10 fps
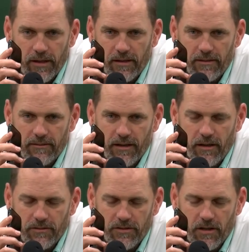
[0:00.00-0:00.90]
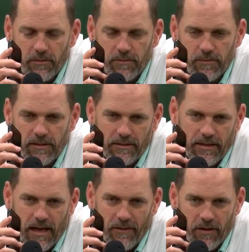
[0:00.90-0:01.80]
And, you know, so
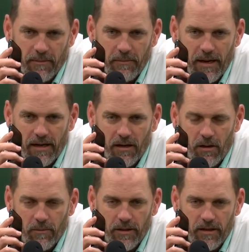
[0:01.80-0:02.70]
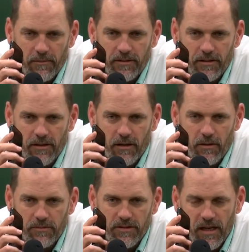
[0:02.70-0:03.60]
now they're coming back home, they're coming to their
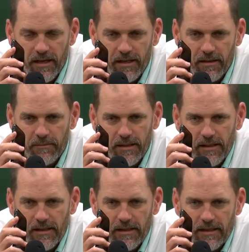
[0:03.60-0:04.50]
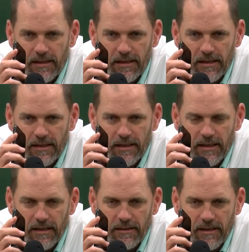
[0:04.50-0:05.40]
home stadium. Uh,
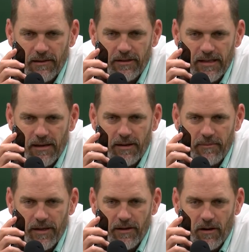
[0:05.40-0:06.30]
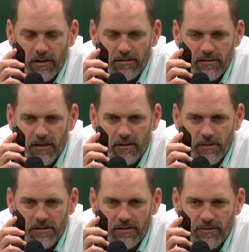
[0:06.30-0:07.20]
and every time I've been to Arkansas,
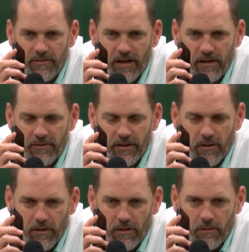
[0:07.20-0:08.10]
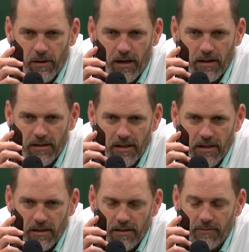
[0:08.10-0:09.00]
whether it's in Fayetteville or Little Rock,
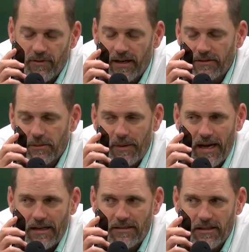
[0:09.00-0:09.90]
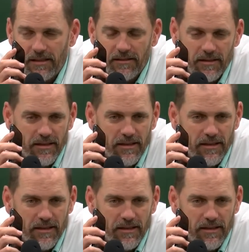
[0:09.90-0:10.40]
then fans are passionate.